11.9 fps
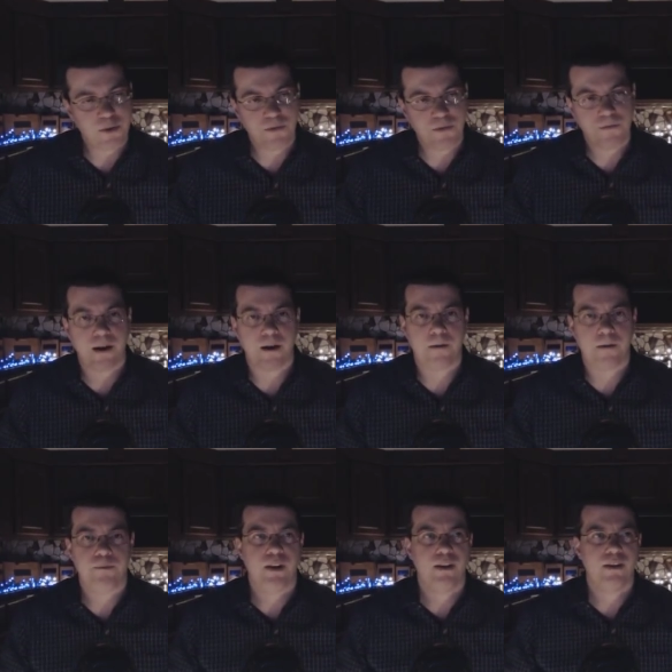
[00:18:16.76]
Now, to be
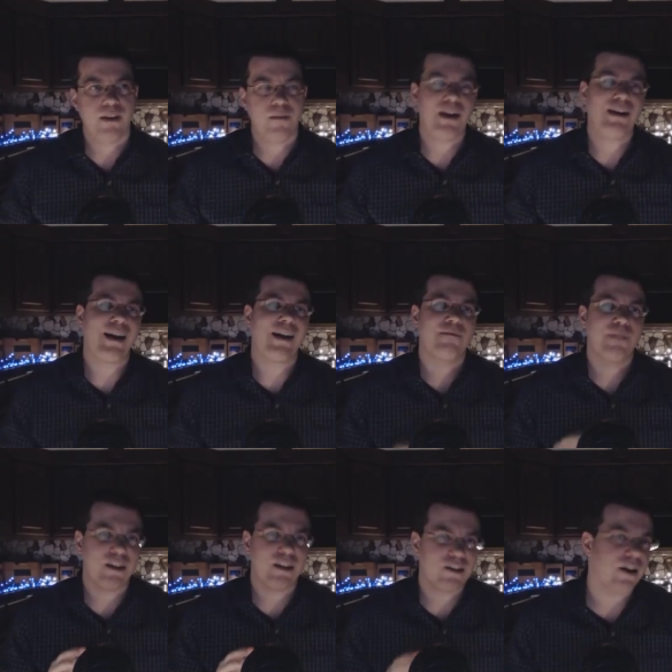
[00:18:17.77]
fair, that may not
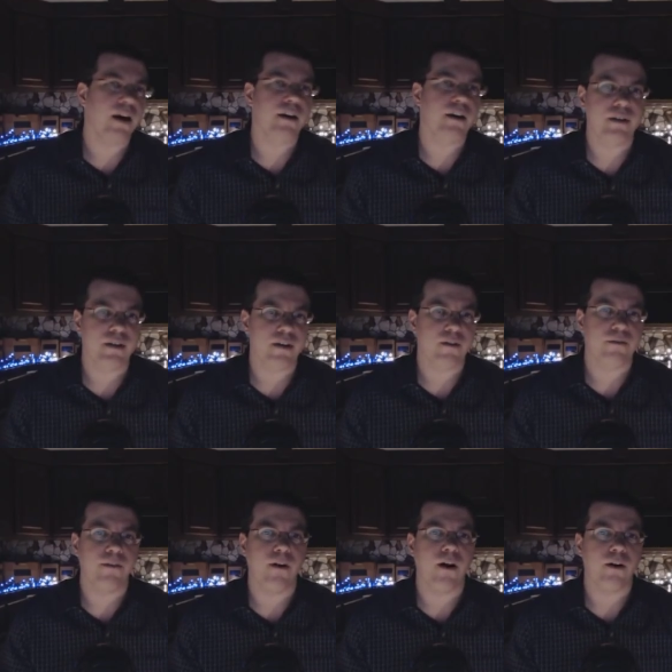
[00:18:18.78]
have been entirely
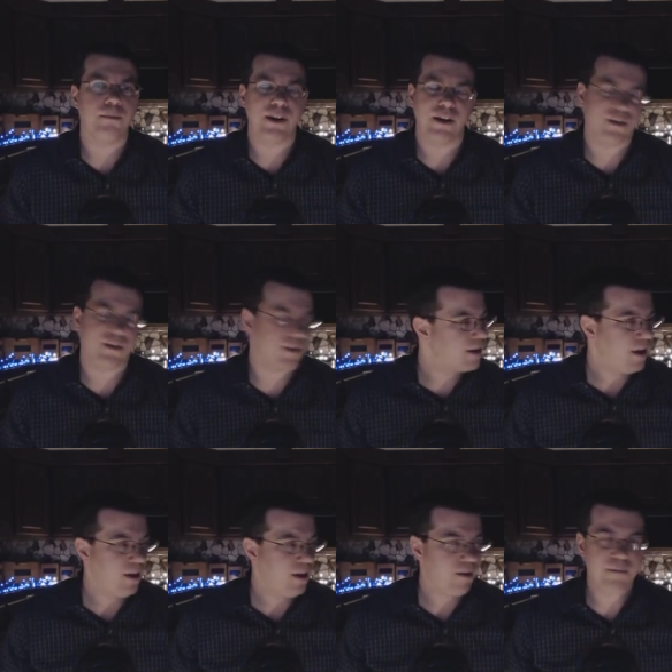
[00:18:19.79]
their fault, because
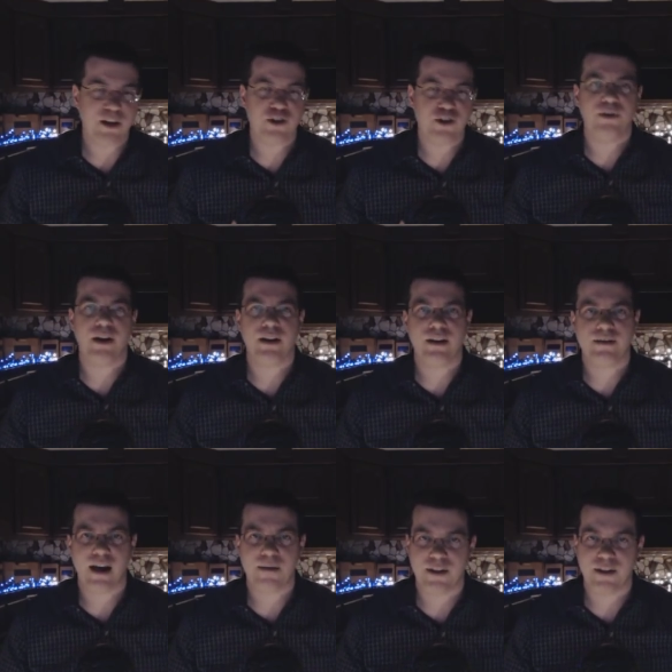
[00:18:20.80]
you know, I've mentioned plenty
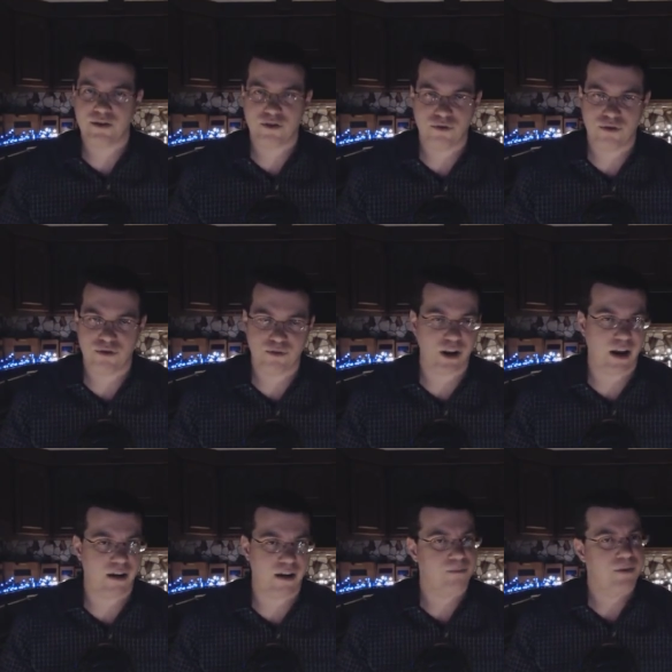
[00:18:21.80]
of times on this YouTube
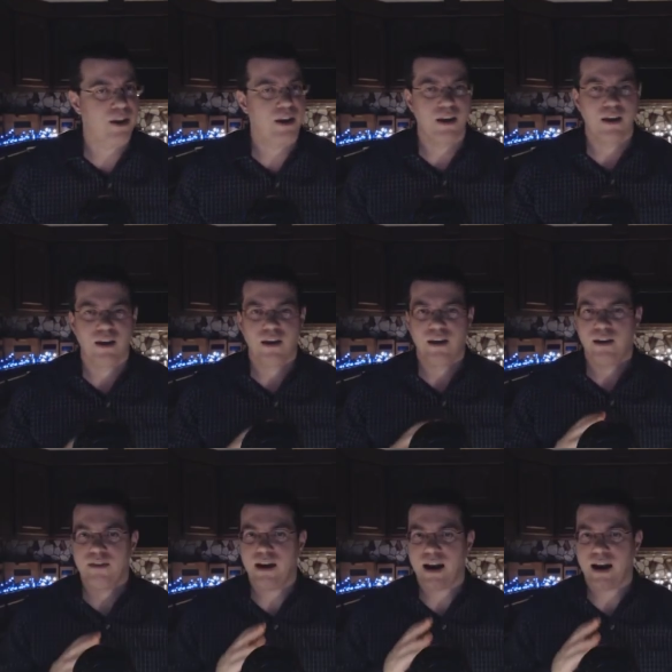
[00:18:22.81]
channel
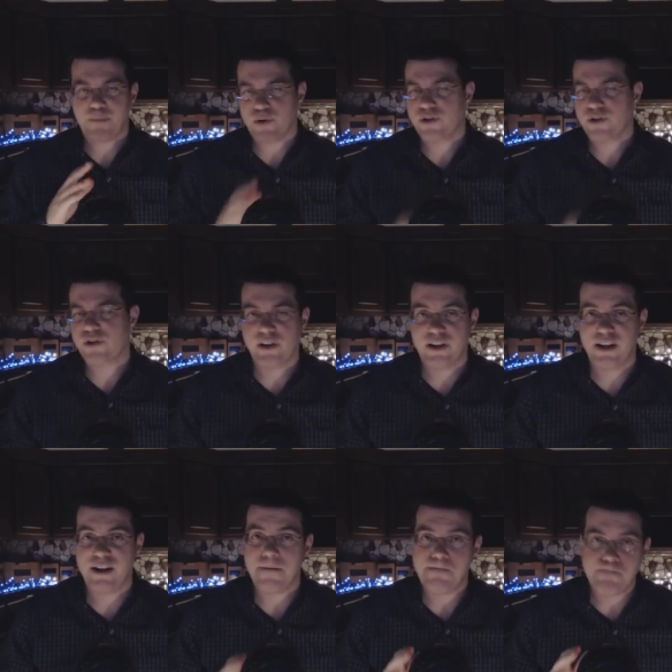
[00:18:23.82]
that I personally
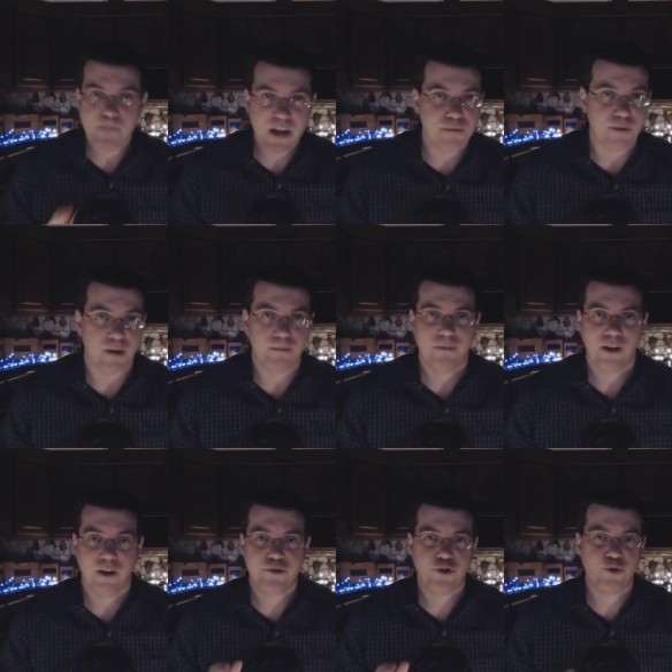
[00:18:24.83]
need a minimum
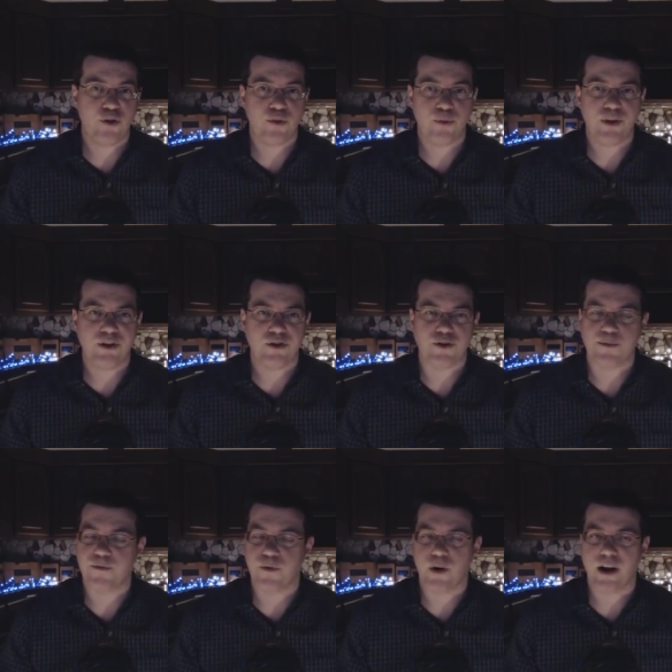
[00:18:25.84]
of two to three
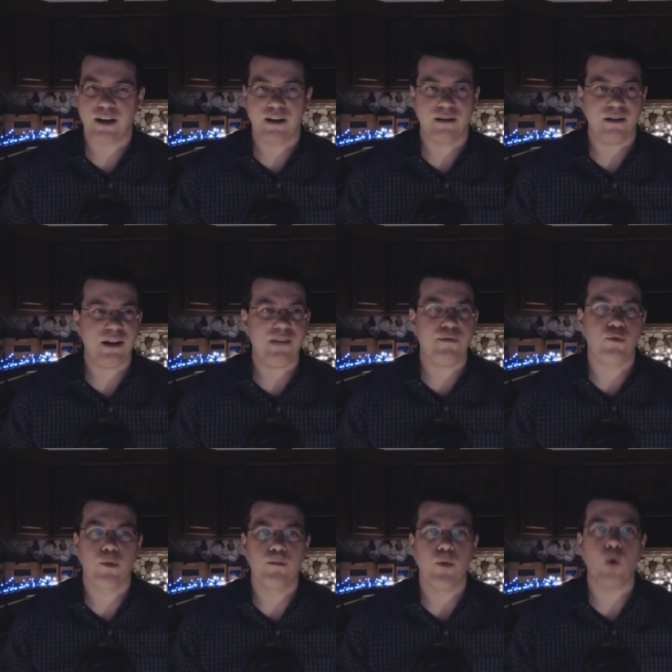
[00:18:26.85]
years before I can
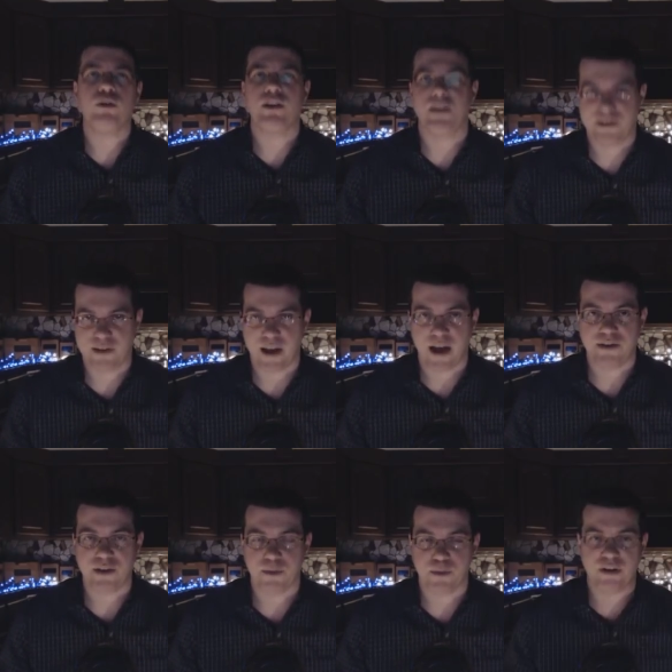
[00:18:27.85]
even remotely
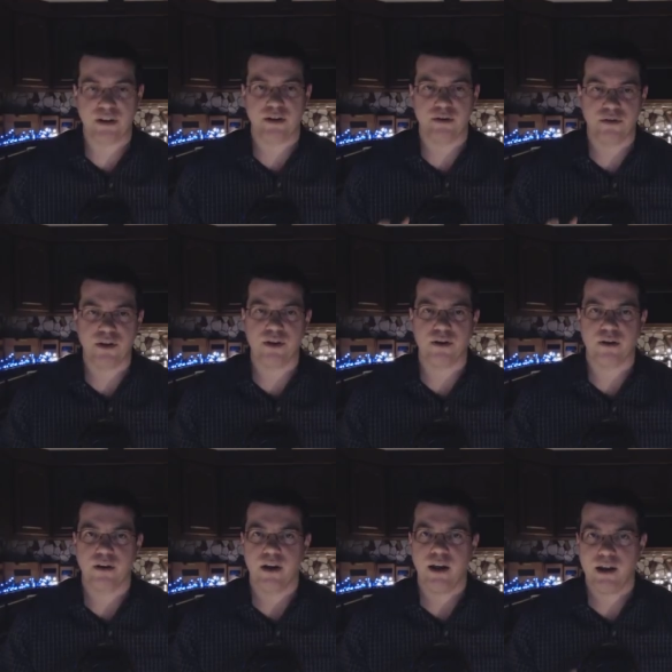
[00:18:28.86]
assess a particular
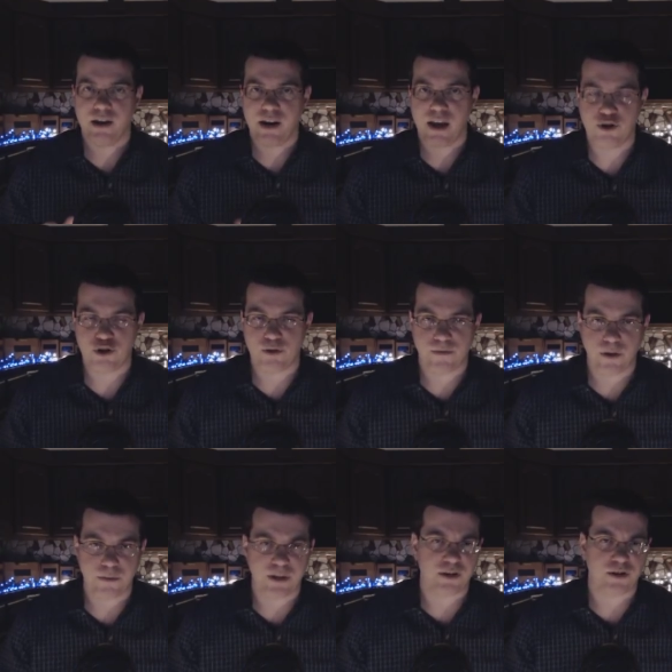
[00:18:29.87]
year in an Asian
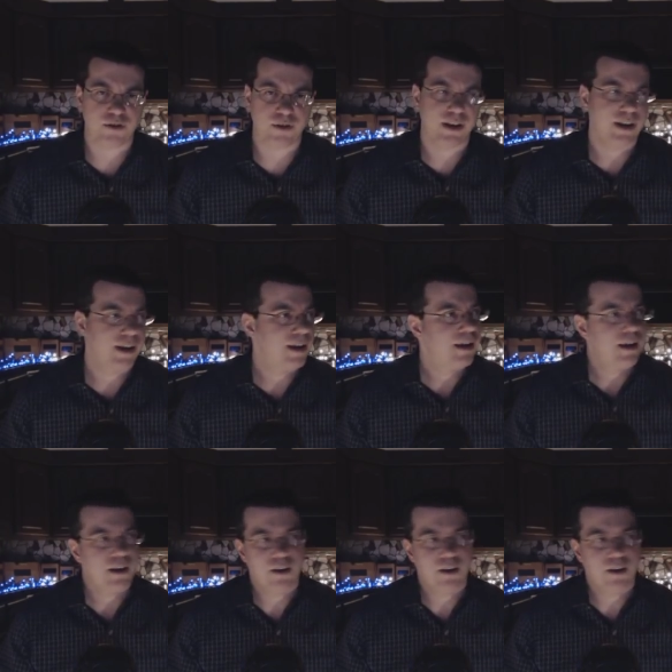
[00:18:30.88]
film industry.